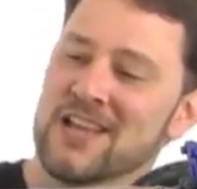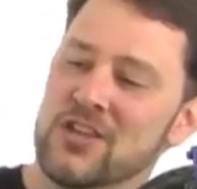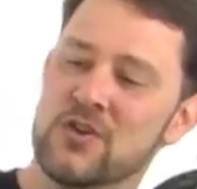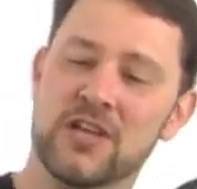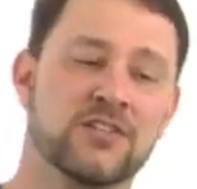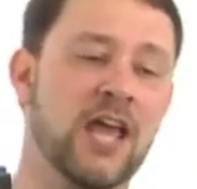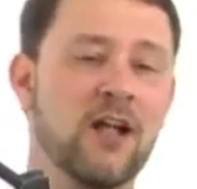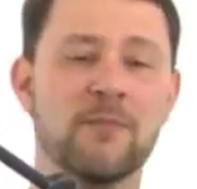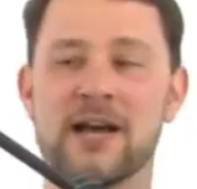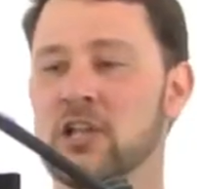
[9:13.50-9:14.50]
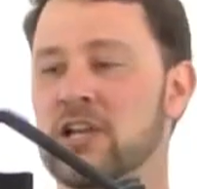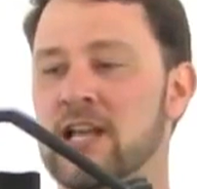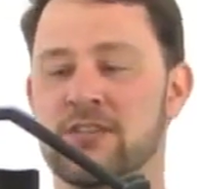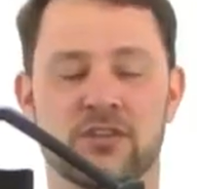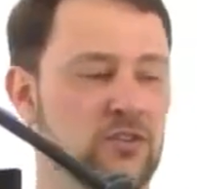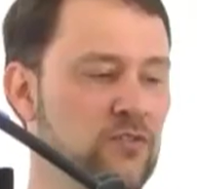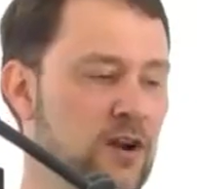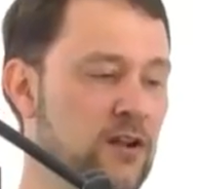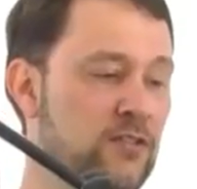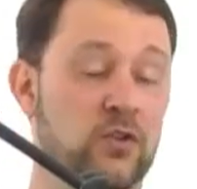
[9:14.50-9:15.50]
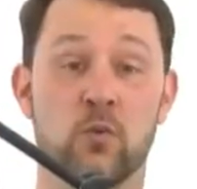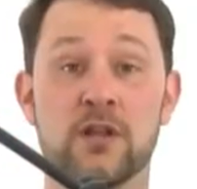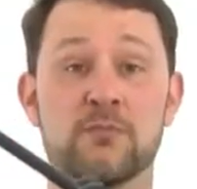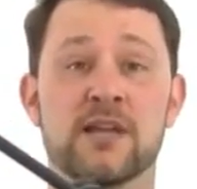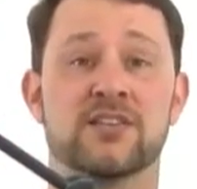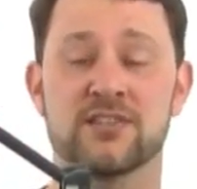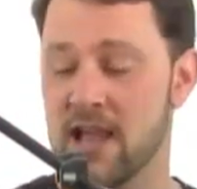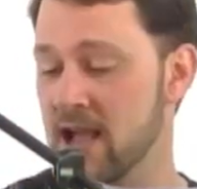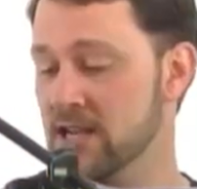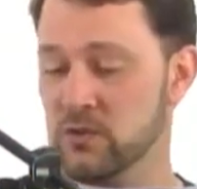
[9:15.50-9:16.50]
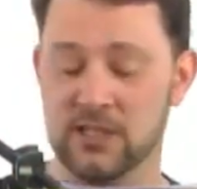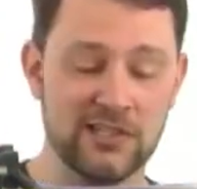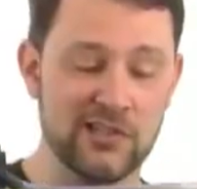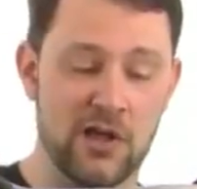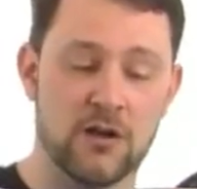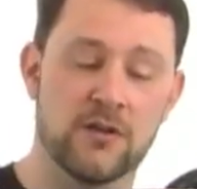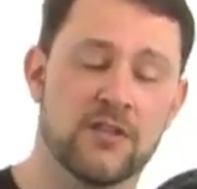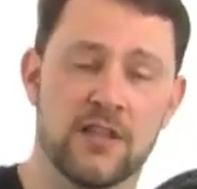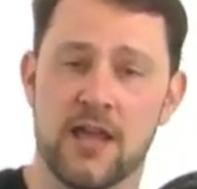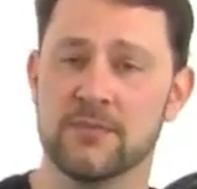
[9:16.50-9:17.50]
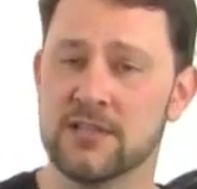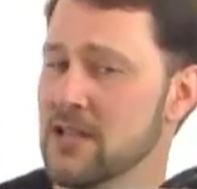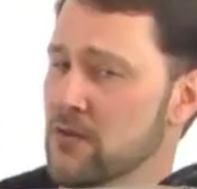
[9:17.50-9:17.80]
You can tell by looking at the Dune Runner that the wheelbase is actually longer than the MT.